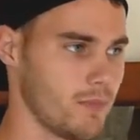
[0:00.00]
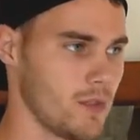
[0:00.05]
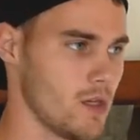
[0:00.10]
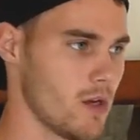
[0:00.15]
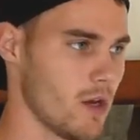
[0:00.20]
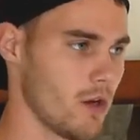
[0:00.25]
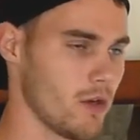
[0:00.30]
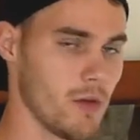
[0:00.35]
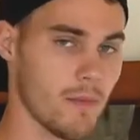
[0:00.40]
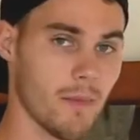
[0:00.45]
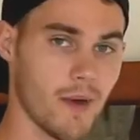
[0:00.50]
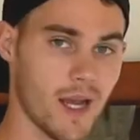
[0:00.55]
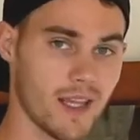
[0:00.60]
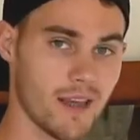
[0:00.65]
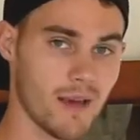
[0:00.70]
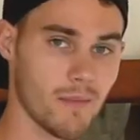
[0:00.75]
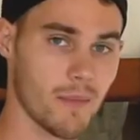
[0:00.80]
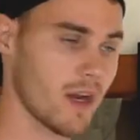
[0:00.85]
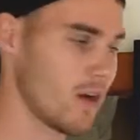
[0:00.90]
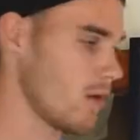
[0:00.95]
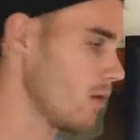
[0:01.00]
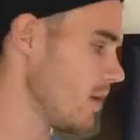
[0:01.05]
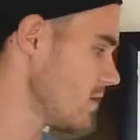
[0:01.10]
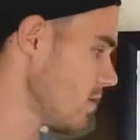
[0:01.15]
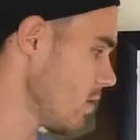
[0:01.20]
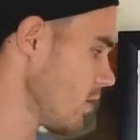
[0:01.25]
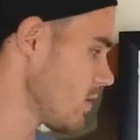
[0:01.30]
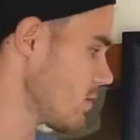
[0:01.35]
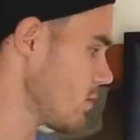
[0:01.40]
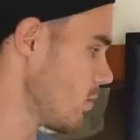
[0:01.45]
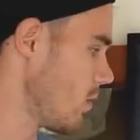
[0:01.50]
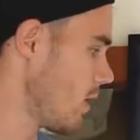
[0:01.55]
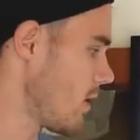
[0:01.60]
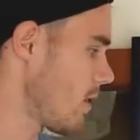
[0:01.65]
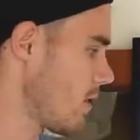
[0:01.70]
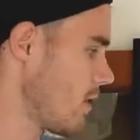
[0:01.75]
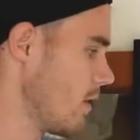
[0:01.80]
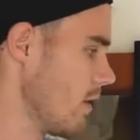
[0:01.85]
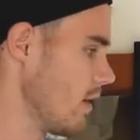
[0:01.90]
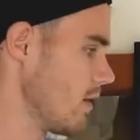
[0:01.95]
you might get better results
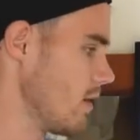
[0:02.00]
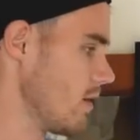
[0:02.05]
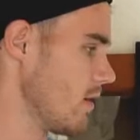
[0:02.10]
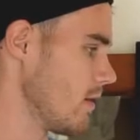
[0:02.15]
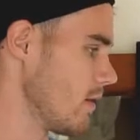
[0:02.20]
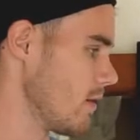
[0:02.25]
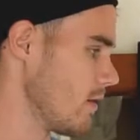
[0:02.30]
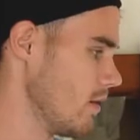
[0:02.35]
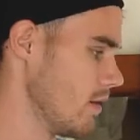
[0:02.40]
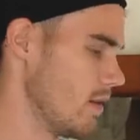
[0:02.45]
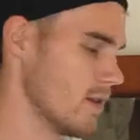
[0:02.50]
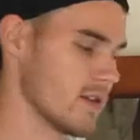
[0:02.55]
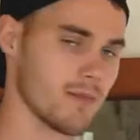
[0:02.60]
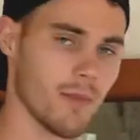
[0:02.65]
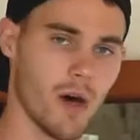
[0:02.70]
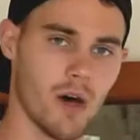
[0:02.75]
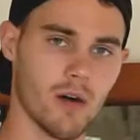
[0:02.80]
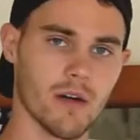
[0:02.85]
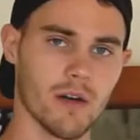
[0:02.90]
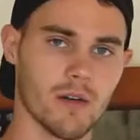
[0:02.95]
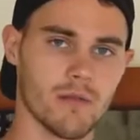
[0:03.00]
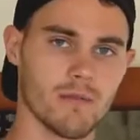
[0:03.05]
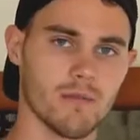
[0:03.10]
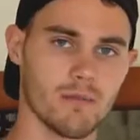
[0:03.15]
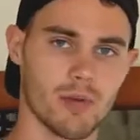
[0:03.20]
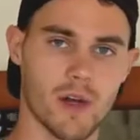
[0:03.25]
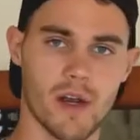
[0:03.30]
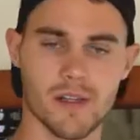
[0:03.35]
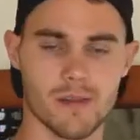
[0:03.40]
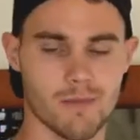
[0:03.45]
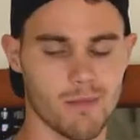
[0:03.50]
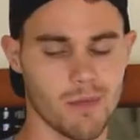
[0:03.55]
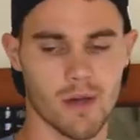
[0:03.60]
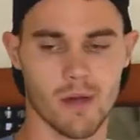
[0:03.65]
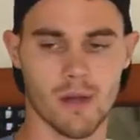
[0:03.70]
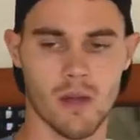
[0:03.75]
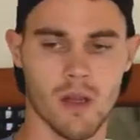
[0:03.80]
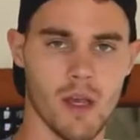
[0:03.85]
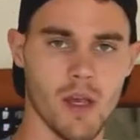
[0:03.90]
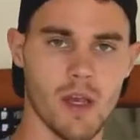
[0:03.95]
with the smaller price,
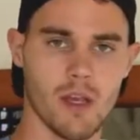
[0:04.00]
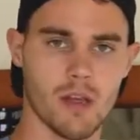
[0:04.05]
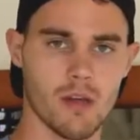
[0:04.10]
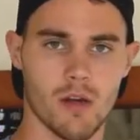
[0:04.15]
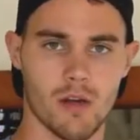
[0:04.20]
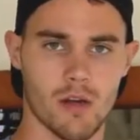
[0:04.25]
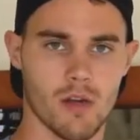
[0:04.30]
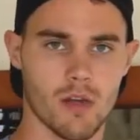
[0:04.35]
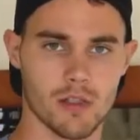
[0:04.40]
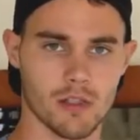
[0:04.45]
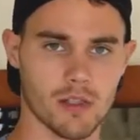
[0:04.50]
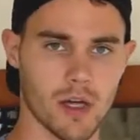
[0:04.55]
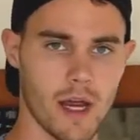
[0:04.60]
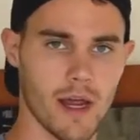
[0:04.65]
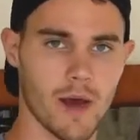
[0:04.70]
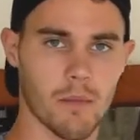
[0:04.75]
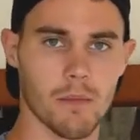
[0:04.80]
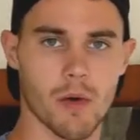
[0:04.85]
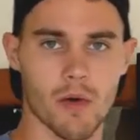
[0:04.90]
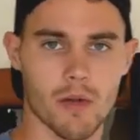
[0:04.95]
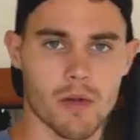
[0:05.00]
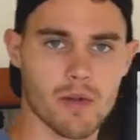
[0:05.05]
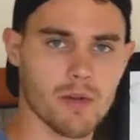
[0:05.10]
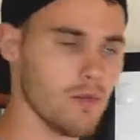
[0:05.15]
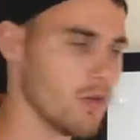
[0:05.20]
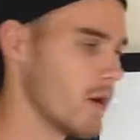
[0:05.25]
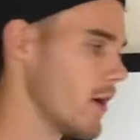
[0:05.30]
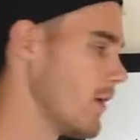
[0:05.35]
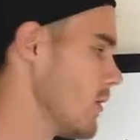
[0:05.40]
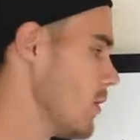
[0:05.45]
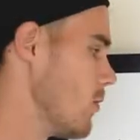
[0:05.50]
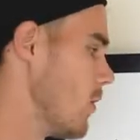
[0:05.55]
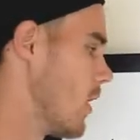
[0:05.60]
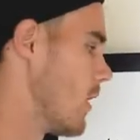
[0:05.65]
but you can try out both, do whatever you